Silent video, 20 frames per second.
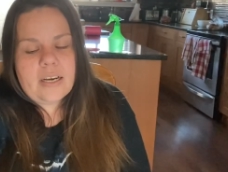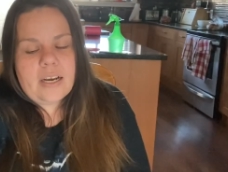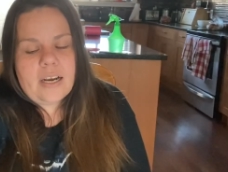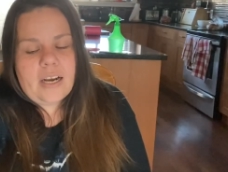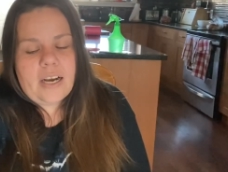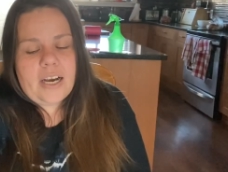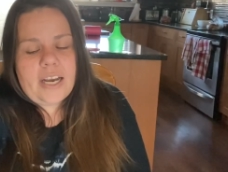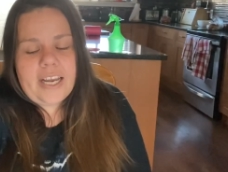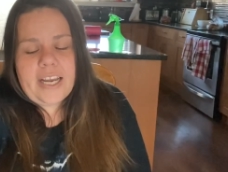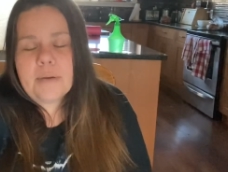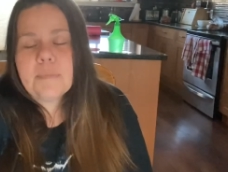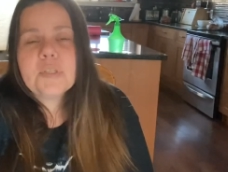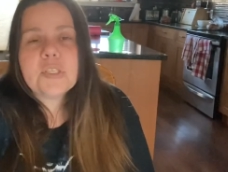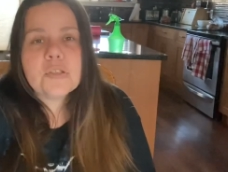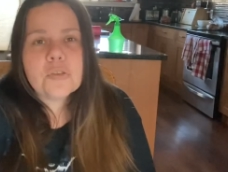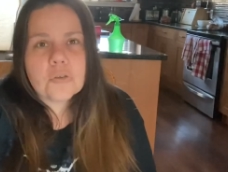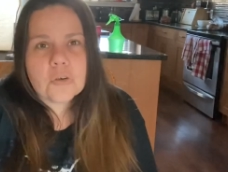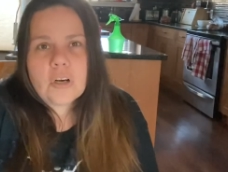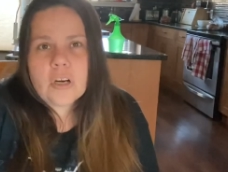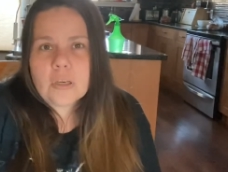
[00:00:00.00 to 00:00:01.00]
I am a
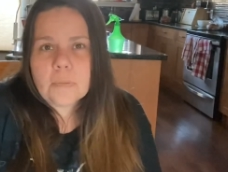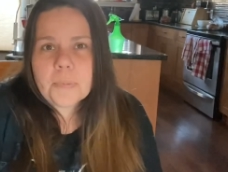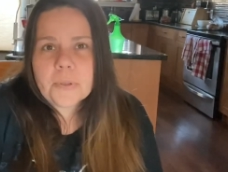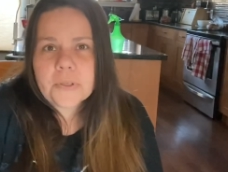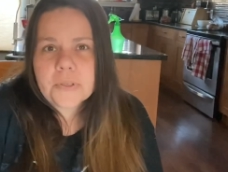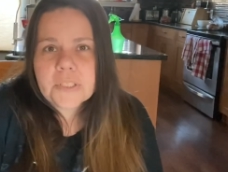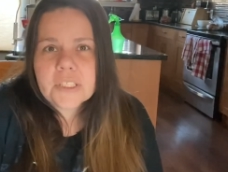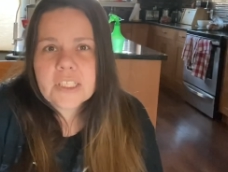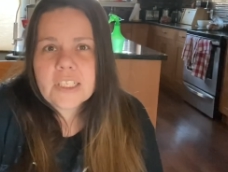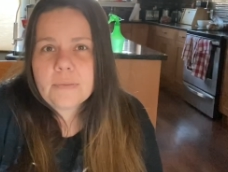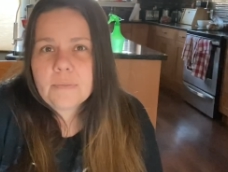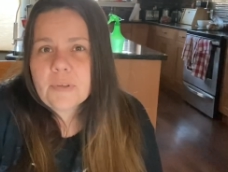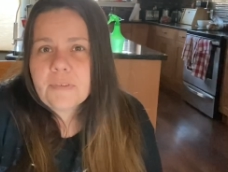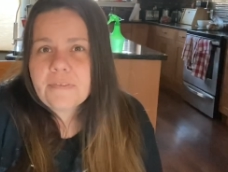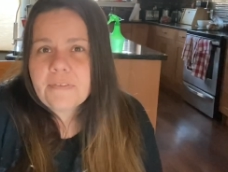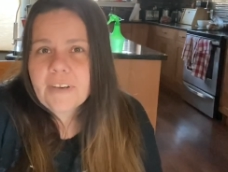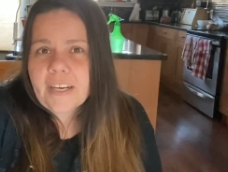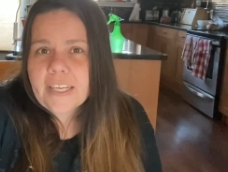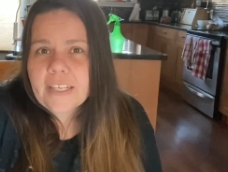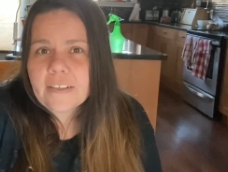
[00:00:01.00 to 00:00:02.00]
strong person. I'm a
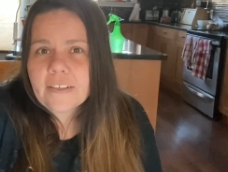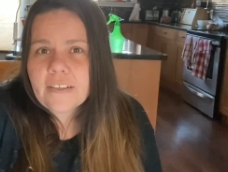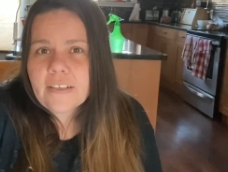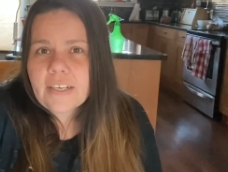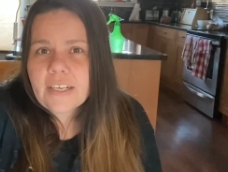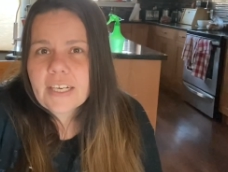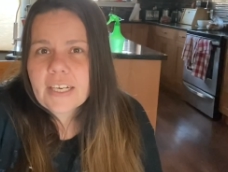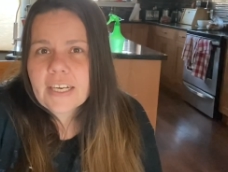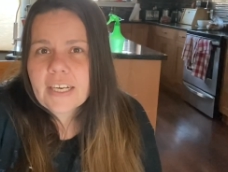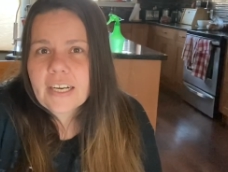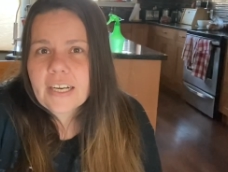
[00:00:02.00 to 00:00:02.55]
fighter.